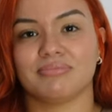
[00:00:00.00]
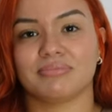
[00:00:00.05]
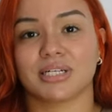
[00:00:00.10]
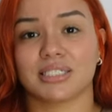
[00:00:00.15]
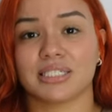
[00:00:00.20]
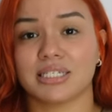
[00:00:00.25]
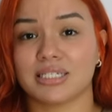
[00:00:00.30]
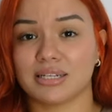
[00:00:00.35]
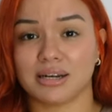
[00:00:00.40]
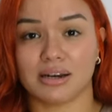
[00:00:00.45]

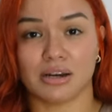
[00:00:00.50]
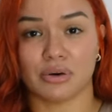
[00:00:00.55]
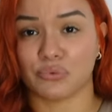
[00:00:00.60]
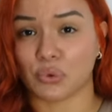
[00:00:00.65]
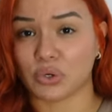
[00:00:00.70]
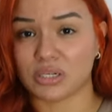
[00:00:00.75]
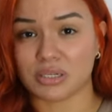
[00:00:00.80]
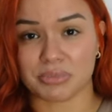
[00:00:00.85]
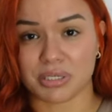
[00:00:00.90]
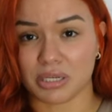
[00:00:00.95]
because he's not going to
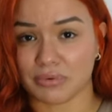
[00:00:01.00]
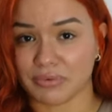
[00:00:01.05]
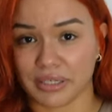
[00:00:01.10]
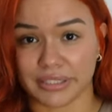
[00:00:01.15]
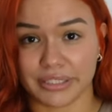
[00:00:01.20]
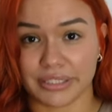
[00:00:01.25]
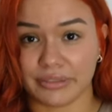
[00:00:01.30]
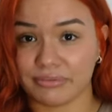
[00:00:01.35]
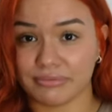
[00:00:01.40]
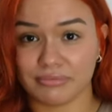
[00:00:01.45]
force himself
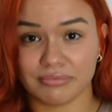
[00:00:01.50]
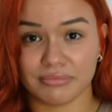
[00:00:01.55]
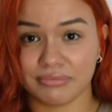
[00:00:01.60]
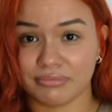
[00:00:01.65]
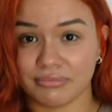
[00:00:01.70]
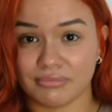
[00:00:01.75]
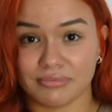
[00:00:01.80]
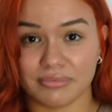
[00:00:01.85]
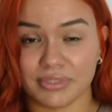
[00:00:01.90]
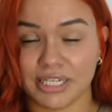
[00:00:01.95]
on you.
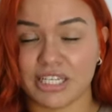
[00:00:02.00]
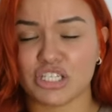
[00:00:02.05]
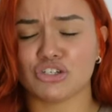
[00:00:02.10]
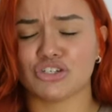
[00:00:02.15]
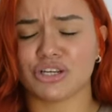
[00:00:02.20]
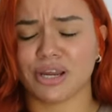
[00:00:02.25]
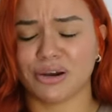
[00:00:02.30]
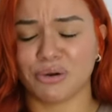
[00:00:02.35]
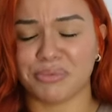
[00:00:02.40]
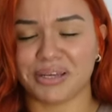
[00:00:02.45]
He's a
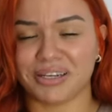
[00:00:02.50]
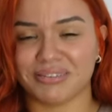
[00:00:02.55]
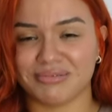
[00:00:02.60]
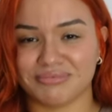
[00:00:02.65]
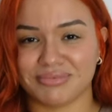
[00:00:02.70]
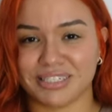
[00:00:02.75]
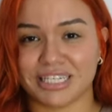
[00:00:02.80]
gentleman.